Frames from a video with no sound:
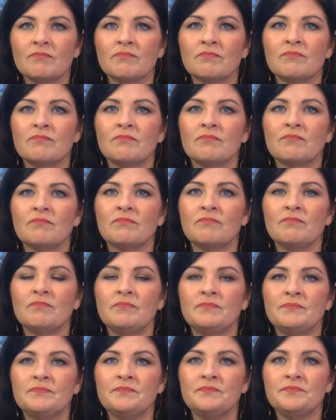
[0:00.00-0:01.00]

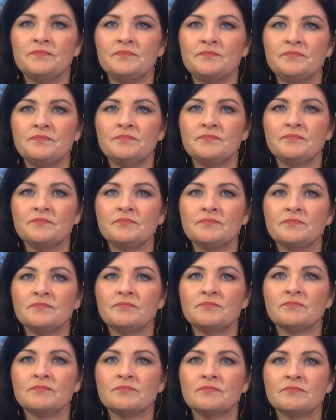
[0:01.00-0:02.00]

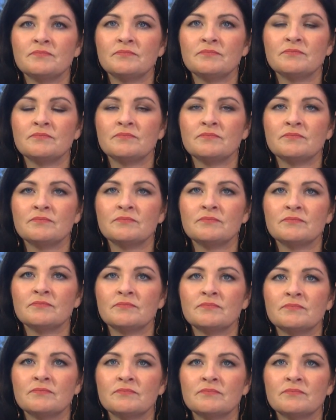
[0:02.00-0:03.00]

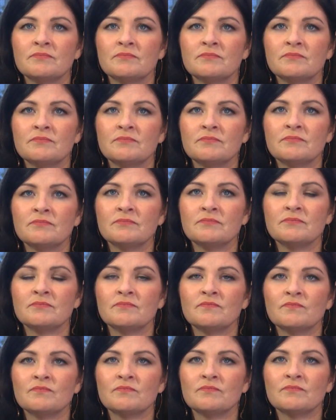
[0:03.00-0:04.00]

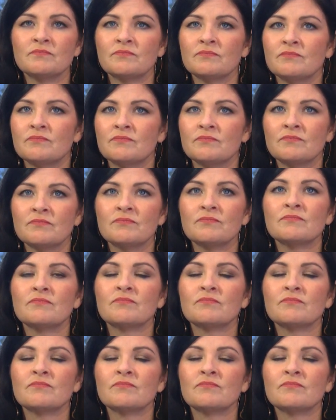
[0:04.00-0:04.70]
This person isn't speaking.